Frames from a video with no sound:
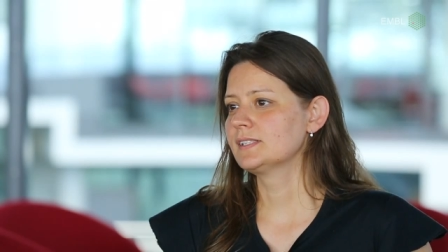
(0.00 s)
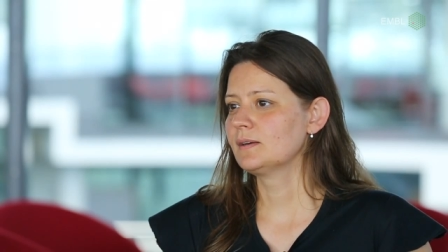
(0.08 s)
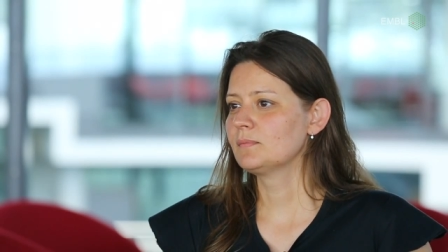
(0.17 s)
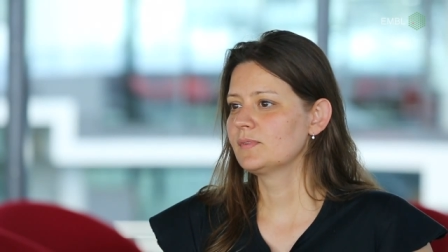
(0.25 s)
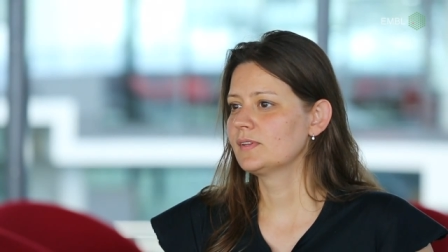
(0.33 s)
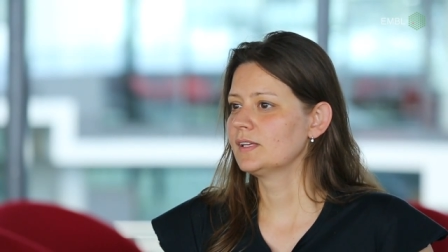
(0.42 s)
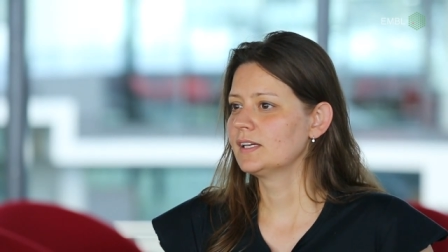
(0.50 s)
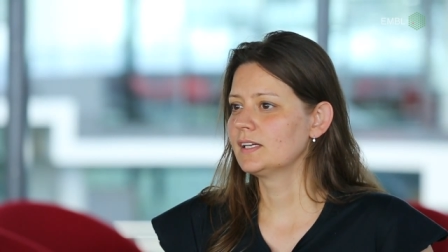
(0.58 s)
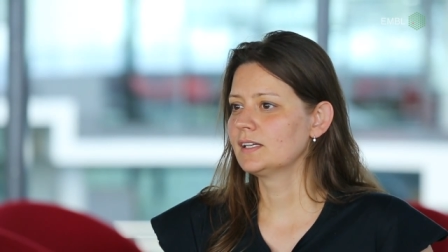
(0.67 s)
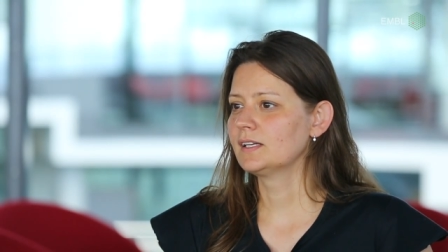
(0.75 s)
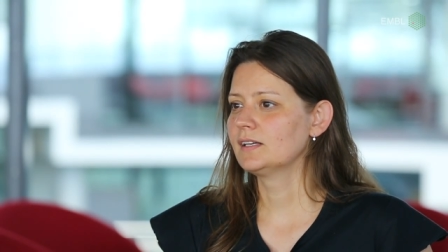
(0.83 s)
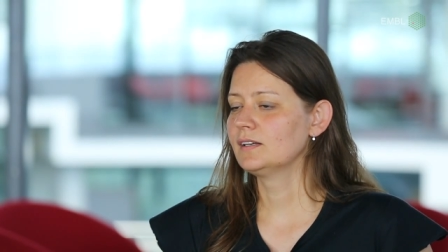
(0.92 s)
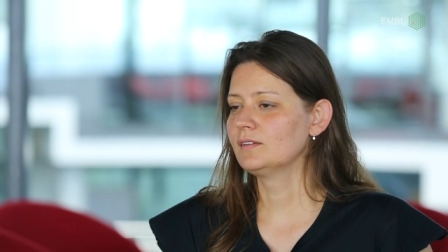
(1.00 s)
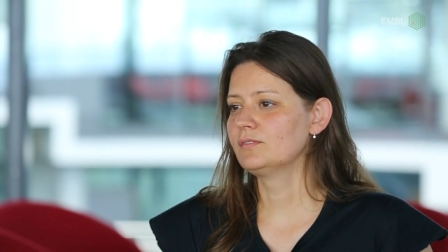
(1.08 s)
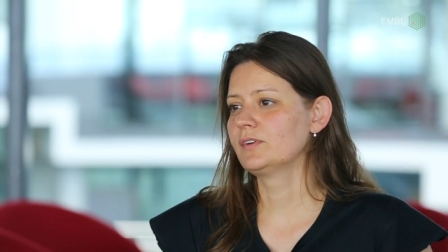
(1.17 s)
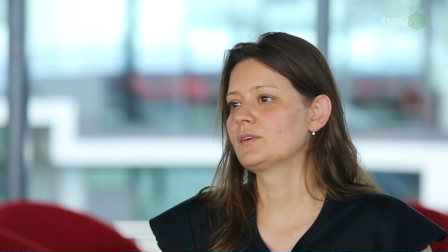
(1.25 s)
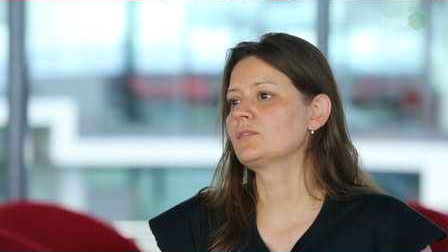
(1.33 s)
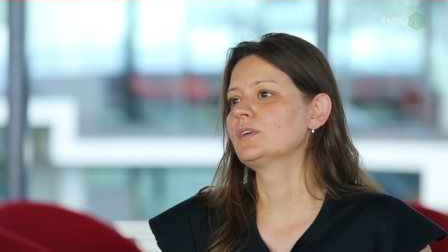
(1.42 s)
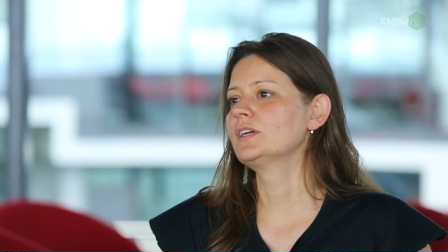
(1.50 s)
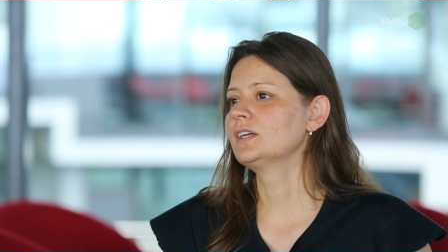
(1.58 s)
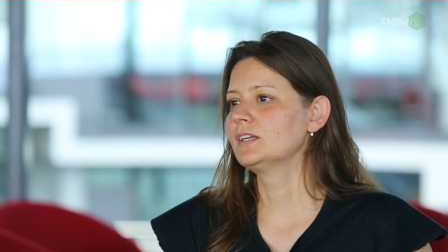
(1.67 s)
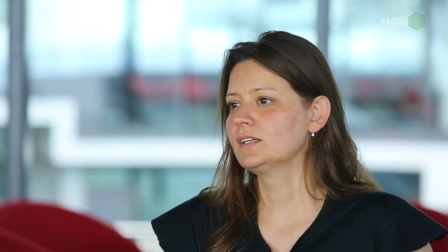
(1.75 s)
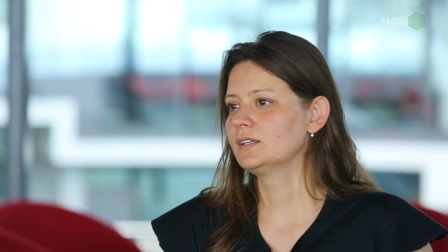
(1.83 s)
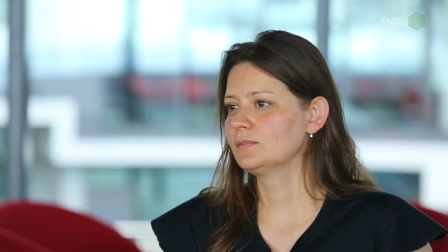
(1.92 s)
something uh,
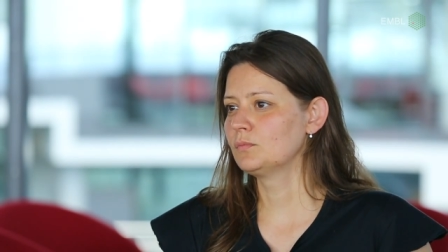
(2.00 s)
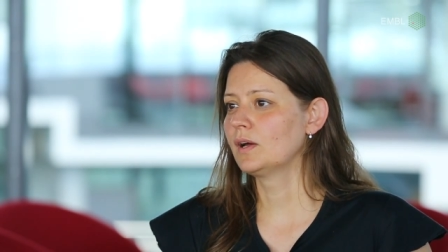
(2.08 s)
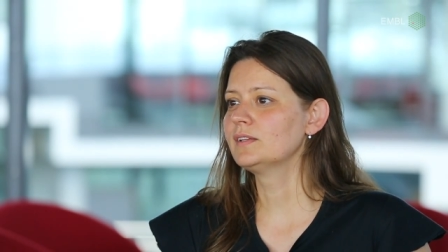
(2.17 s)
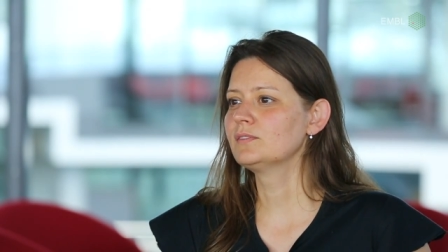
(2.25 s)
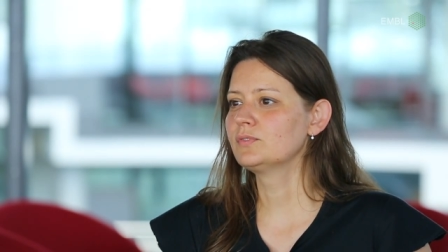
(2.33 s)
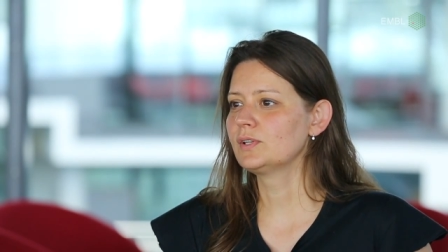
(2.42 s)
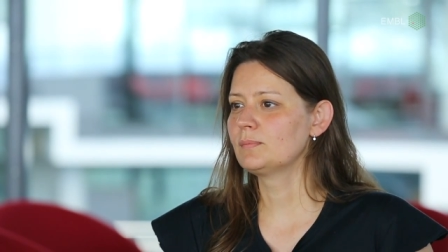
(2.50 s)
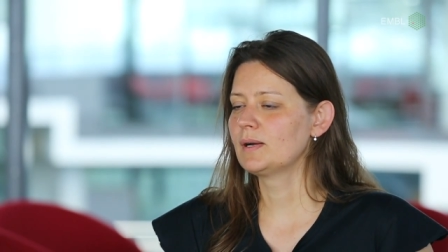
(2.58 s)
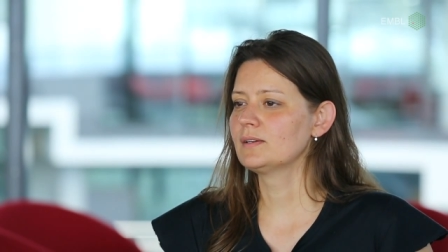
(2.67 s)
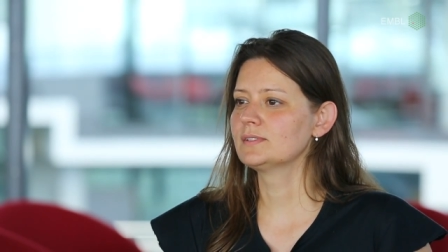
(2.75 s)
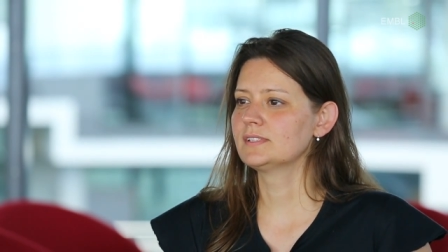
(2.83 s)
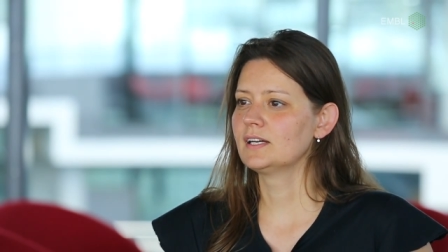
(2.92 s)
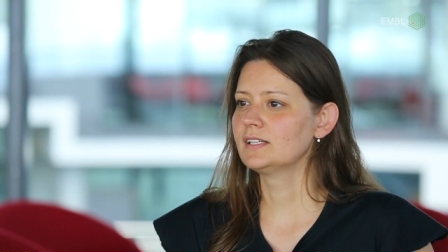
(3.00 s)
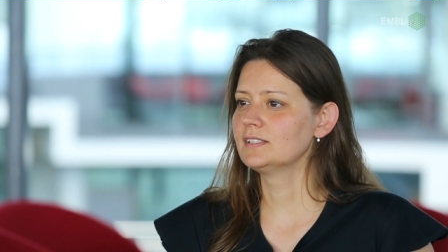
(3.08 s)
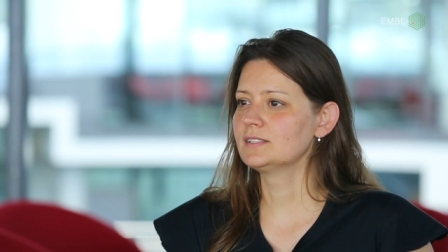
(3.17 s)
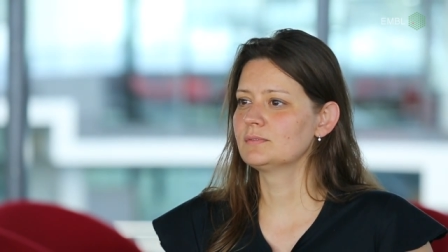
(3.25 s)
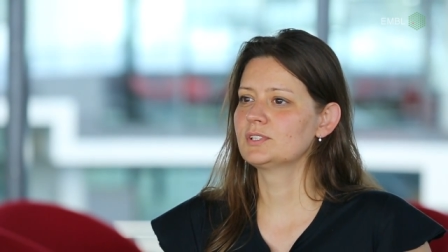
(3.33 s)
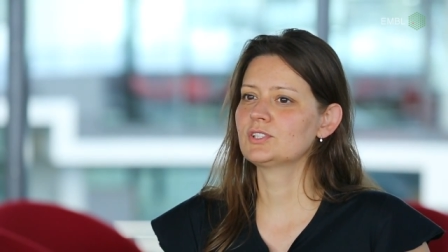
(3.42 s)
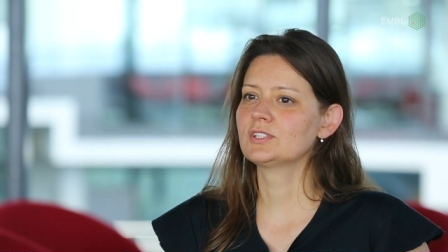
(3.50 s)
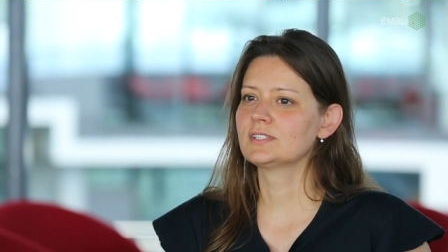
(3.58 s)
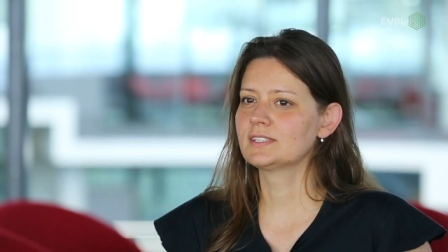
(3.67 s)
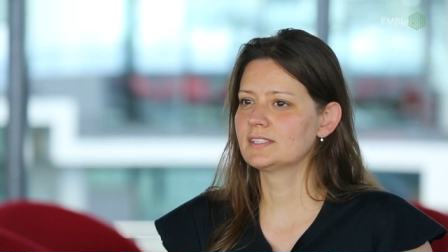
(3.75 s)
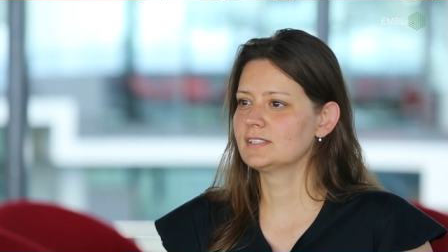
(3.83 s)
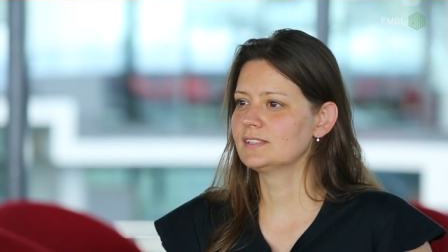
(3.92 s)
very wonderful about science, which
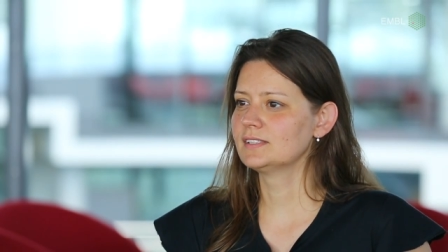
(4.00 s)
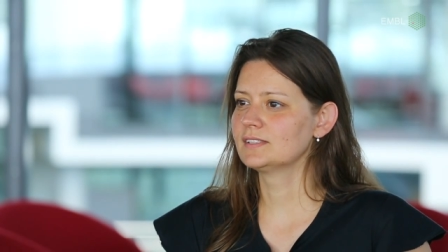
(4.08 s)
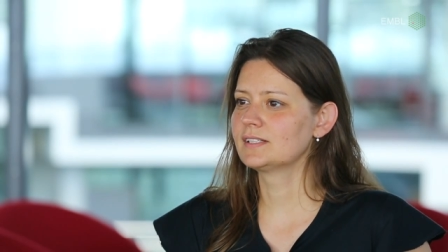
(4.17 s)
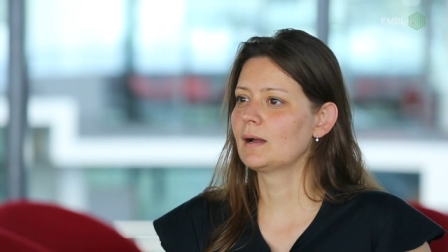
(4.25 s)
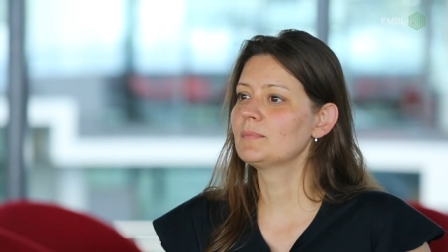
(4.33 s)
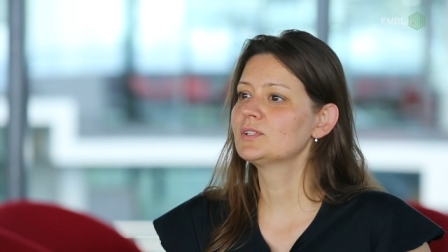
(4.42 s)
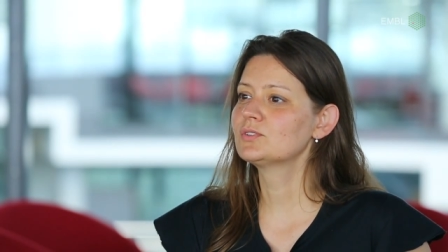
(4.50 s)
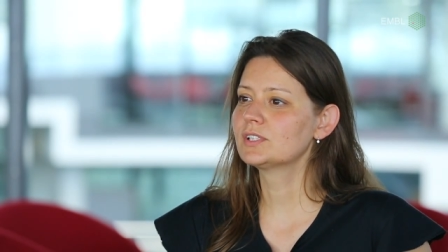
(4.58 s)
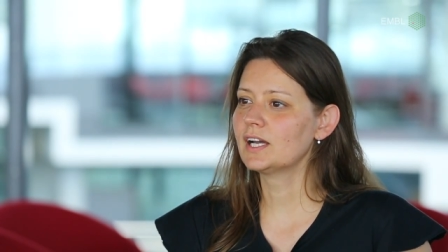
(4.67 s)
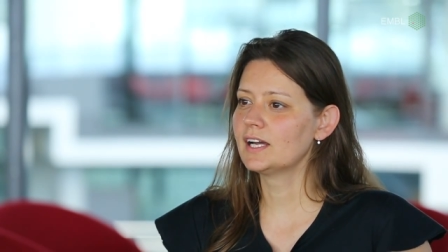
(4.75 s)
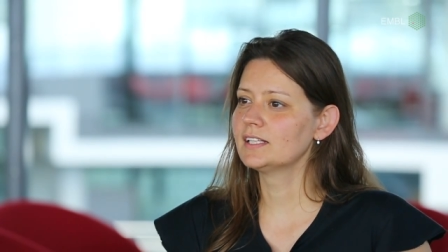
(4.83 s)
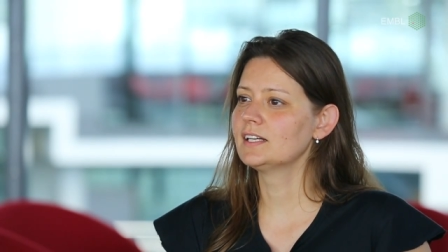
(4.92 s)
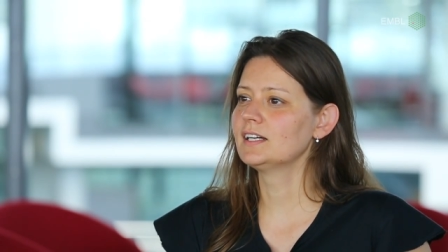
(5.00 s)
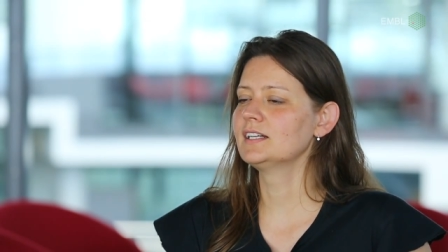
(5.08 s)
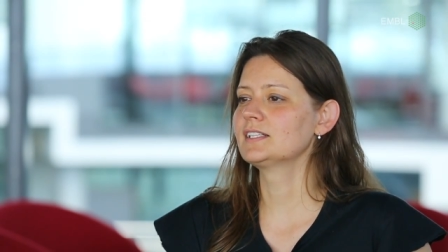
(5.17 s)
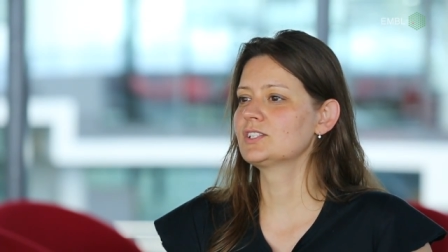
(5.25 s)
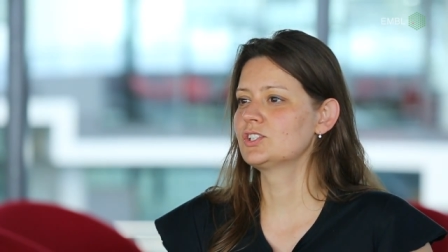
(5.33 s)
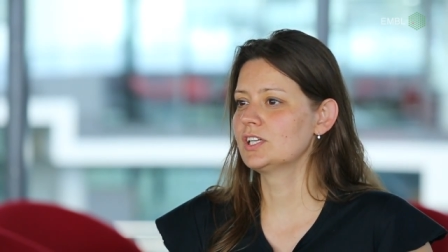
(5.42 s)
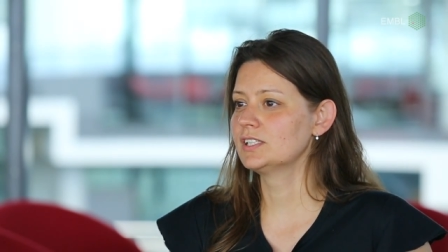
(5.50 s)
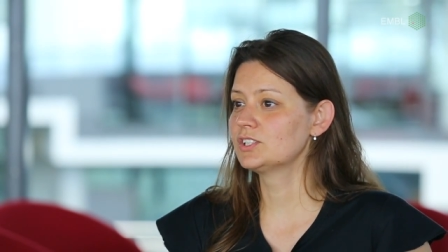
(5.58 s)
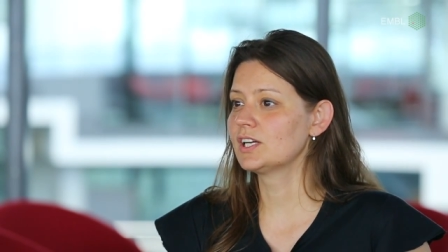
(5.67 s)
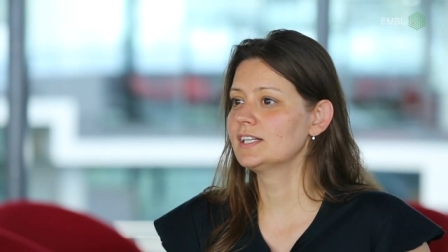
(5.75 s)
is uh, the coming together, exchange